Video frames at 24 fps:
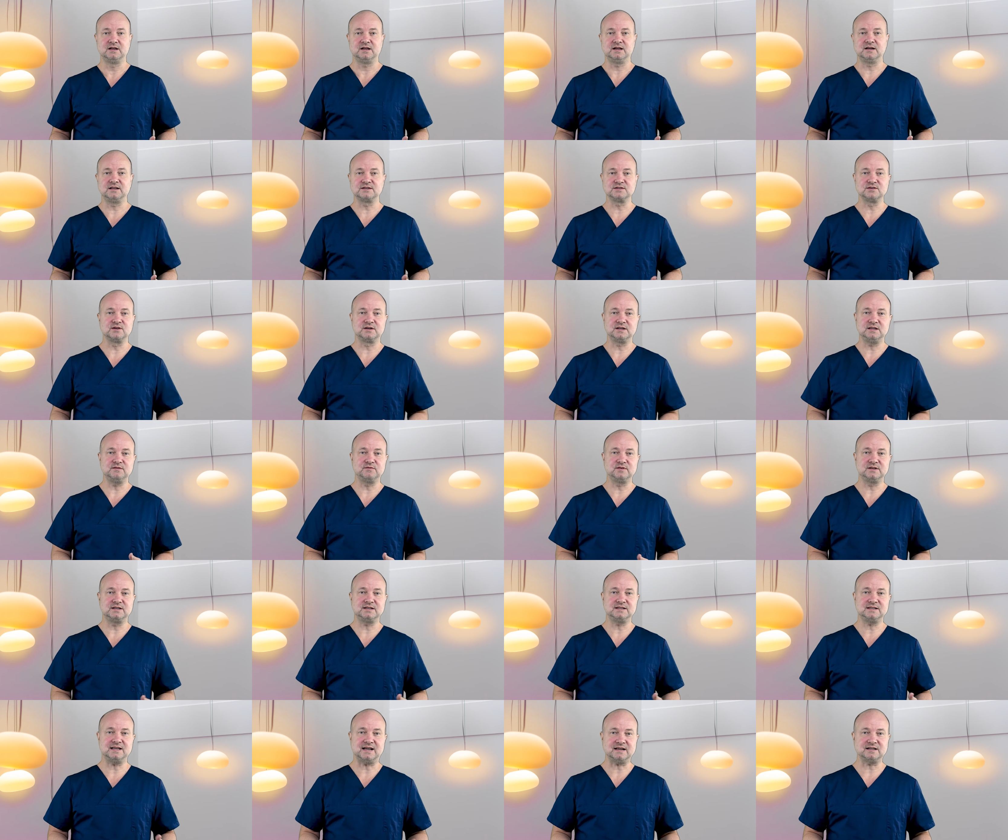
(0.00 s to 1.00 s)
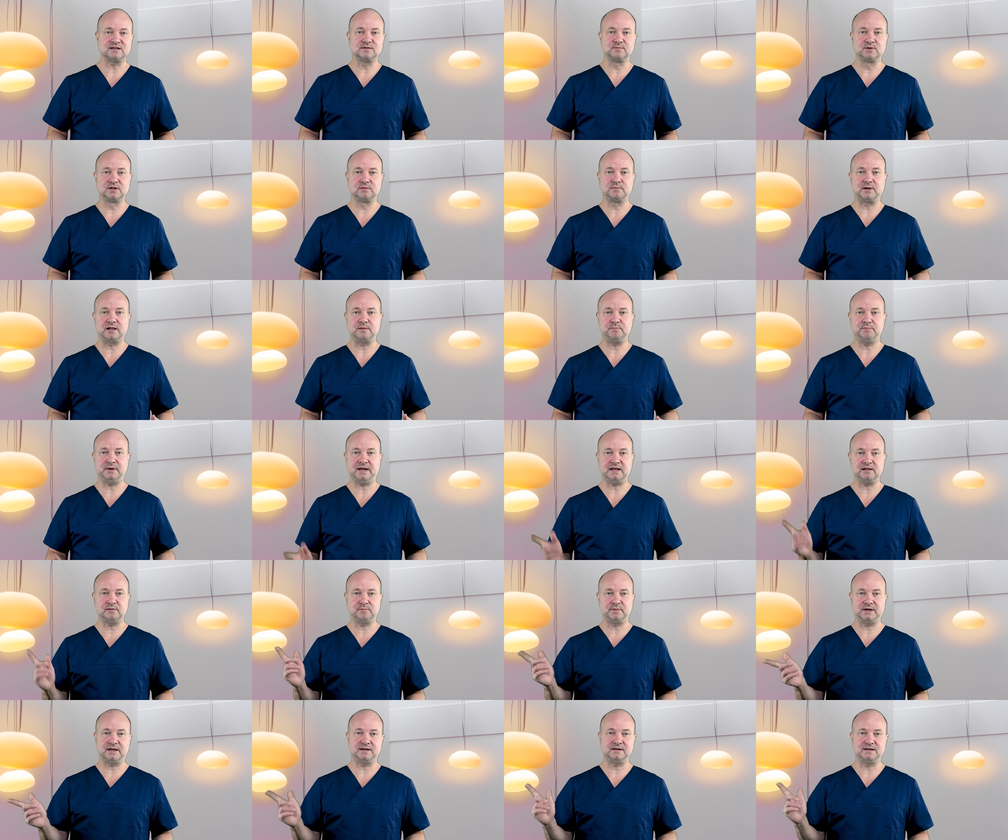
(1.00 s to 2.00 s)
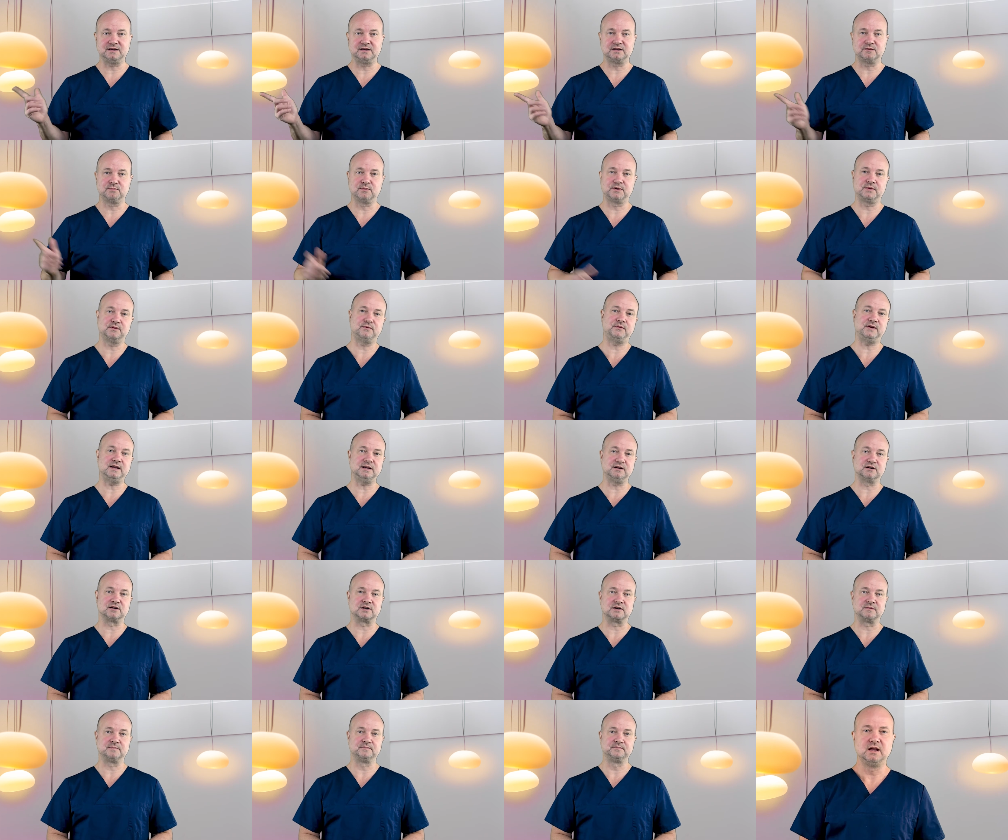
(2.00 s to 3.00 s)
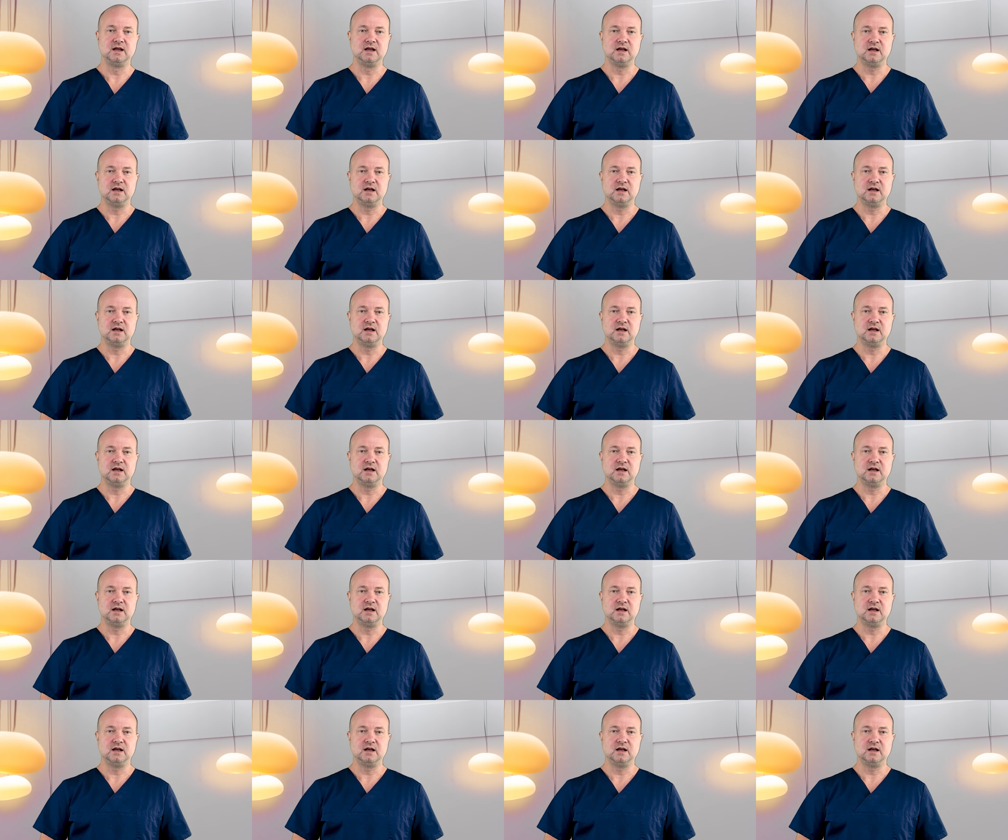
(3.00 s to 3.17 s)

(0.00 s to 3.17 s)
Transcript: It is not even detectable by palpating it with a finger.